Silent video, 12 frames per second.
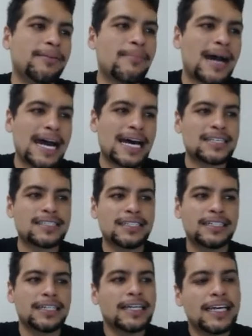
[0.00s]

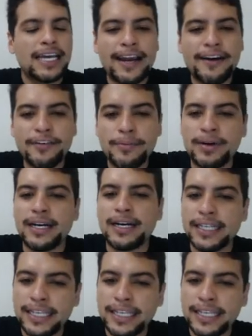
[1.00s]
Márcia, everybody.